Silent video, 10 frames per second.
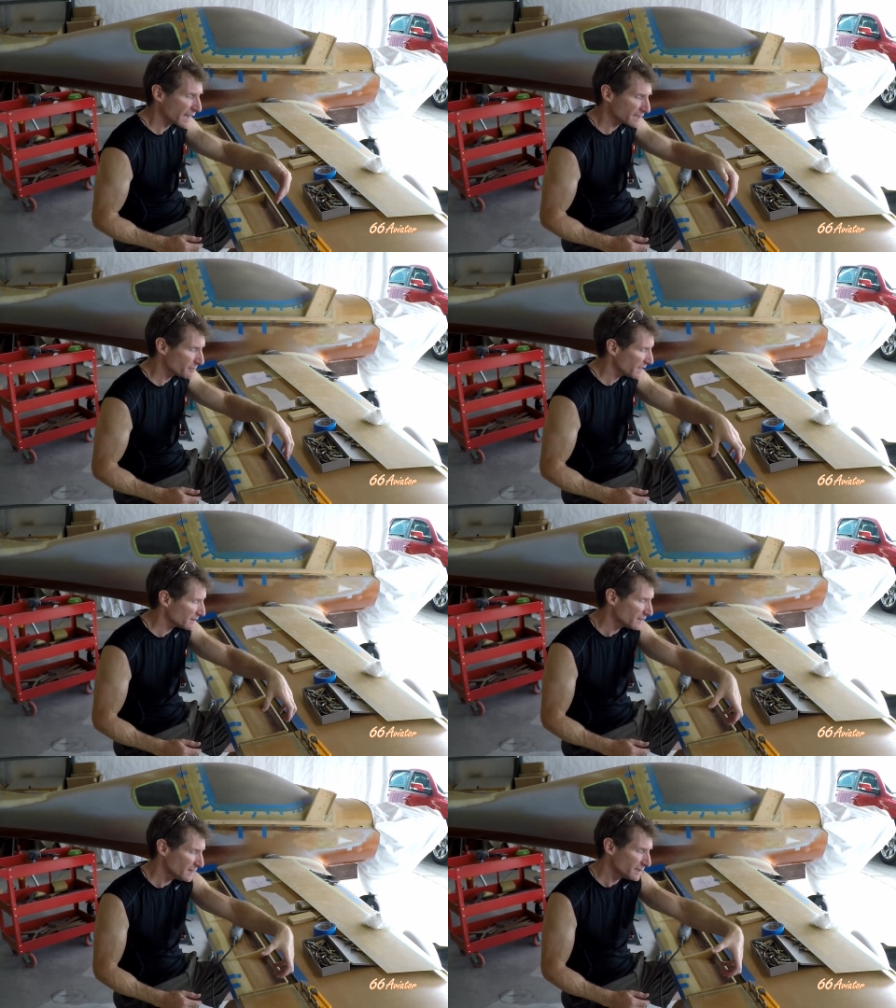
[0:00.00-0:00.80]
of that to
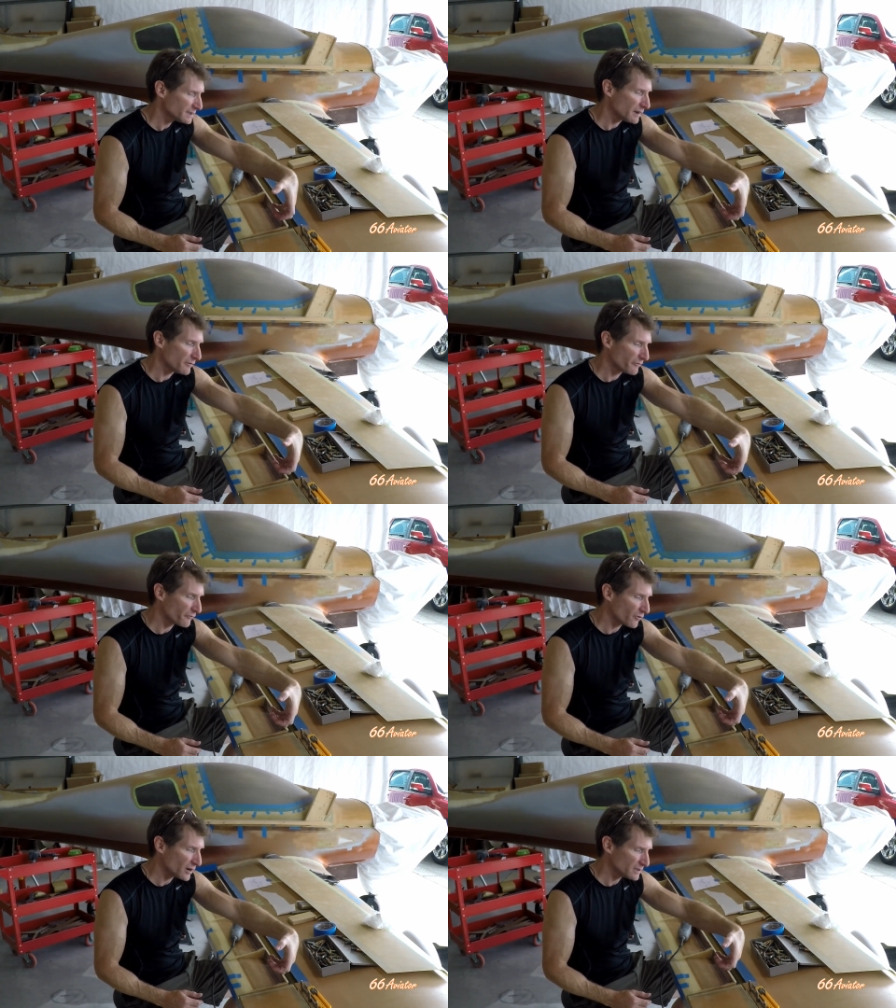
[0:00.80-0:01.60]
make the
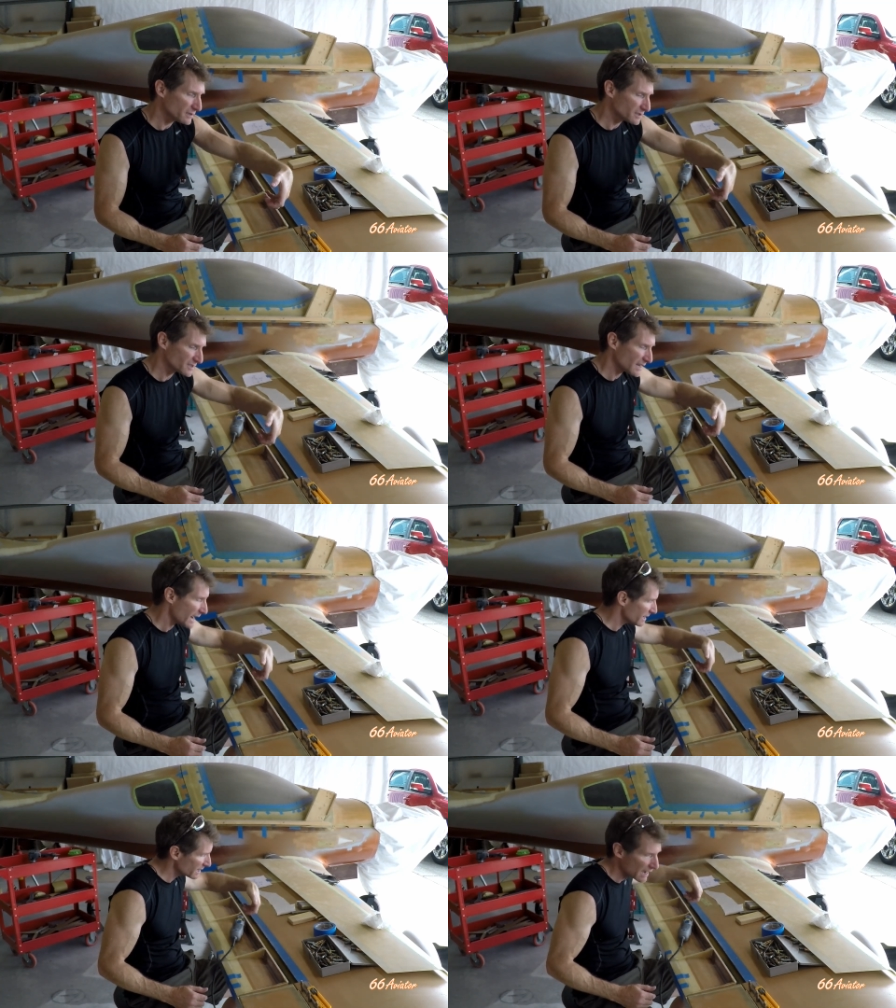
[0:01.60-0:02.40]
front
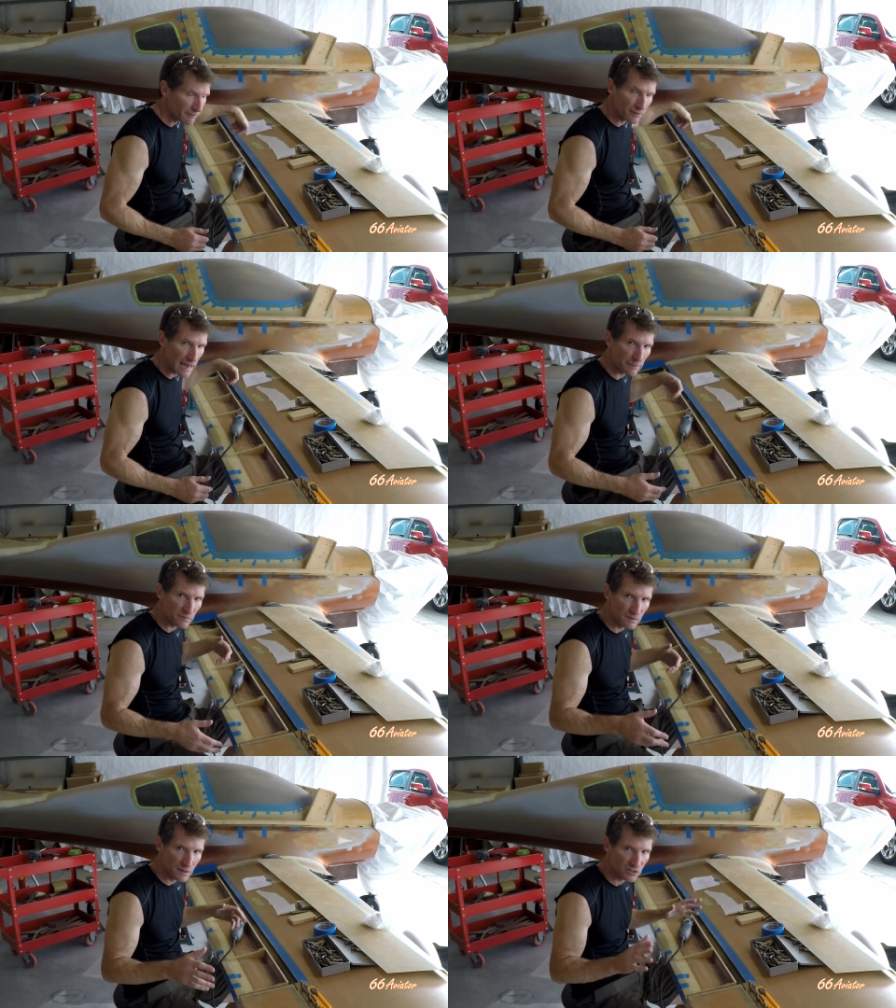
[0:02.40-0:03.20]
side of that
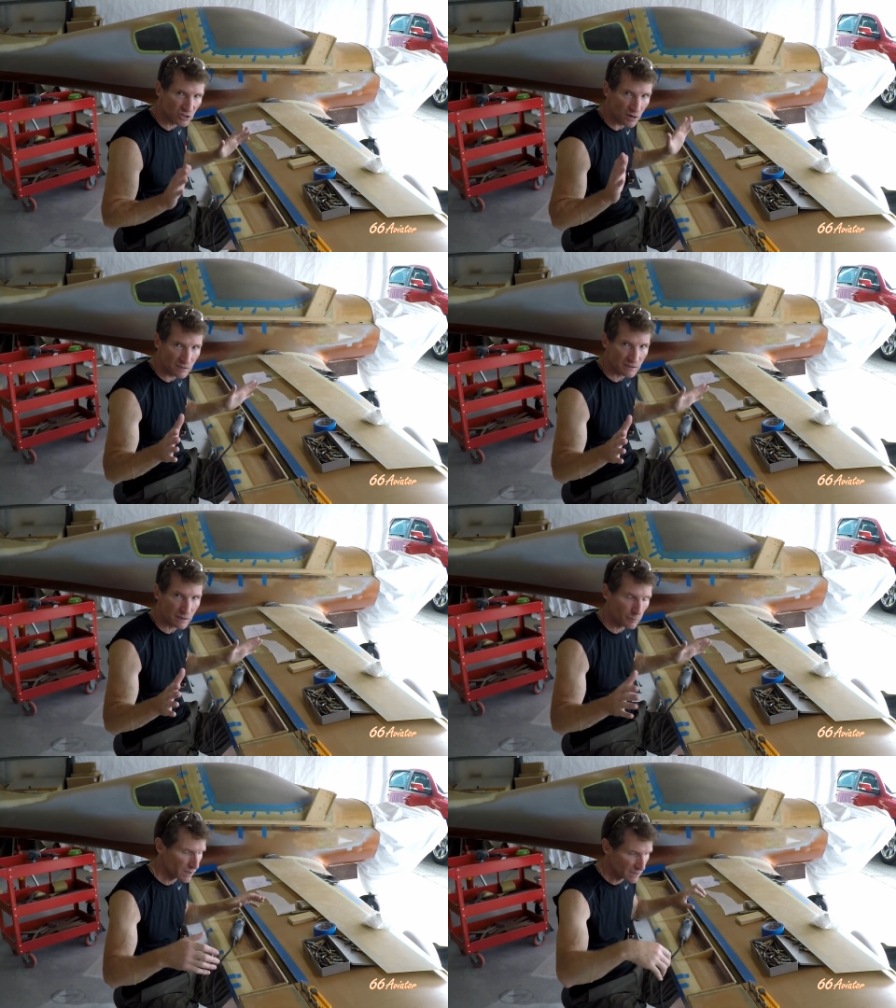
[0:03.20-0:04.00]
flap as strong as
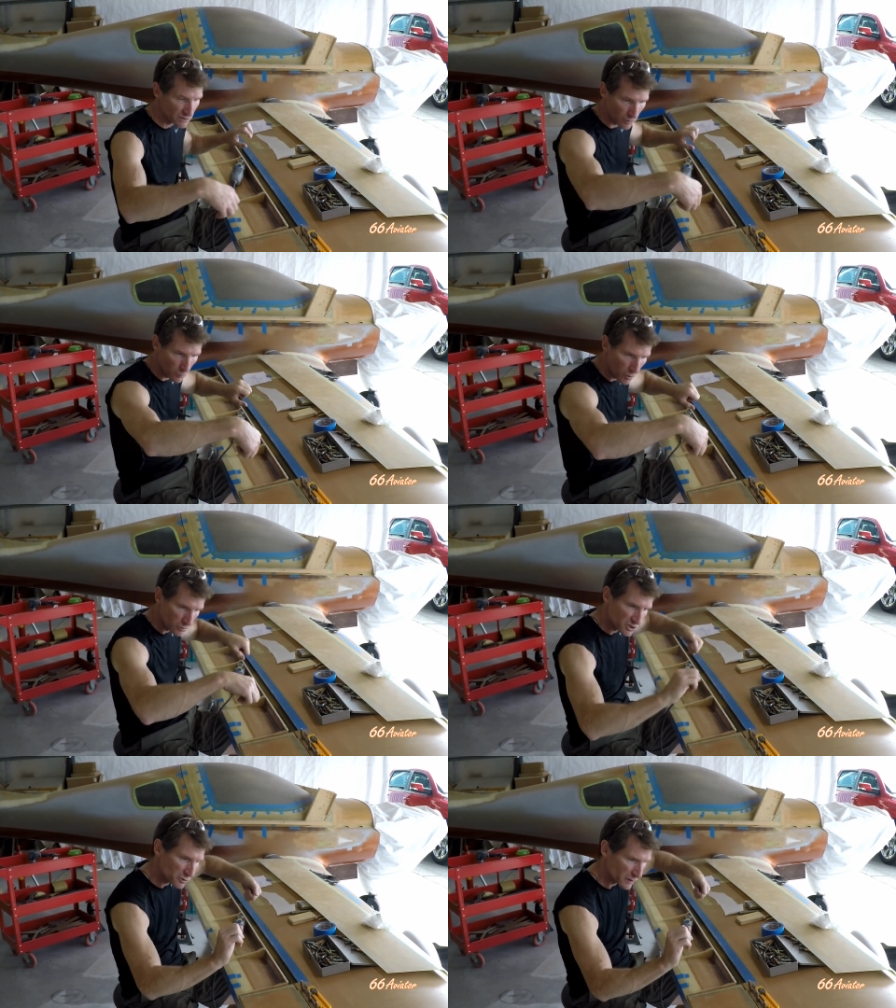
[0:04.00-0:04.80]
it could be so it
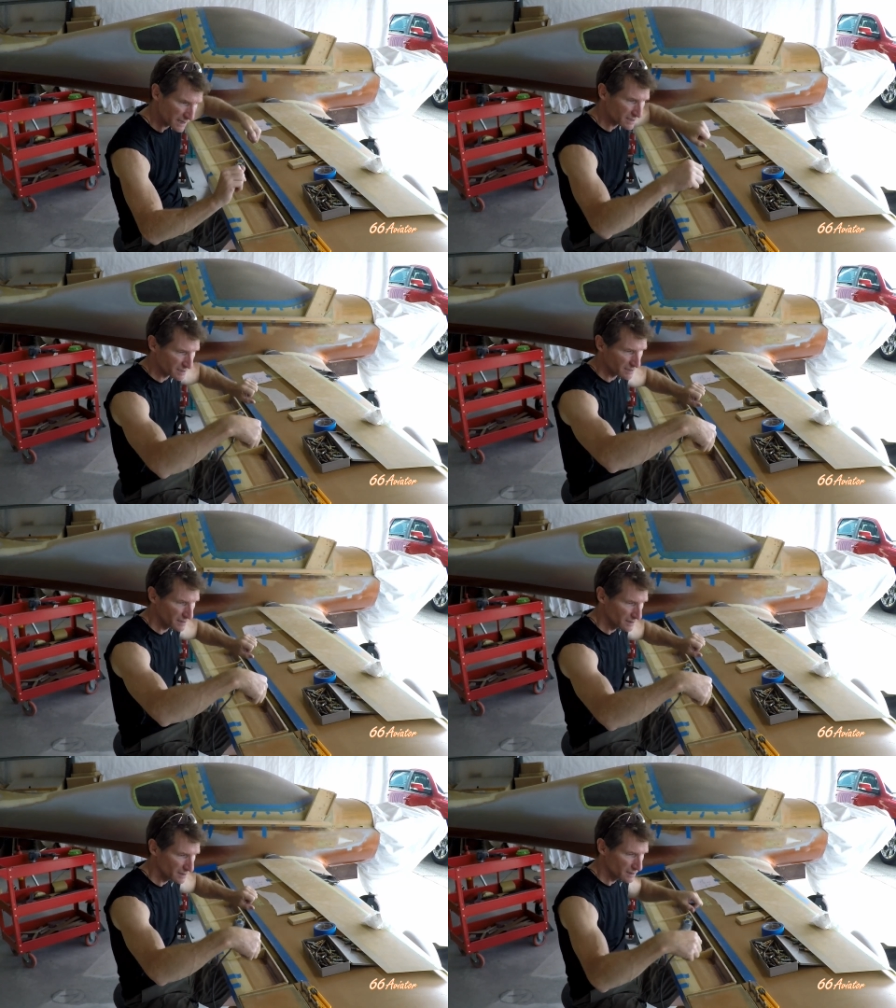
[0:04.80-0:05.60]
won't twist.
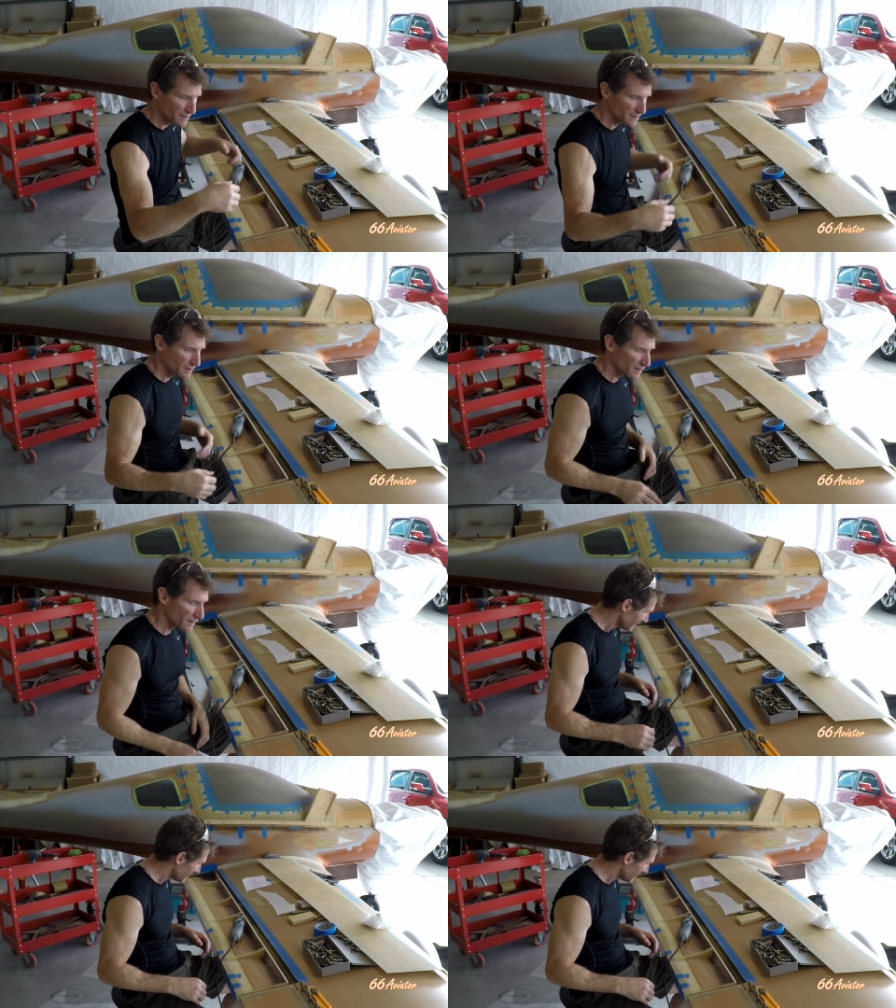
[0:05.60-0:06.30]
Uh,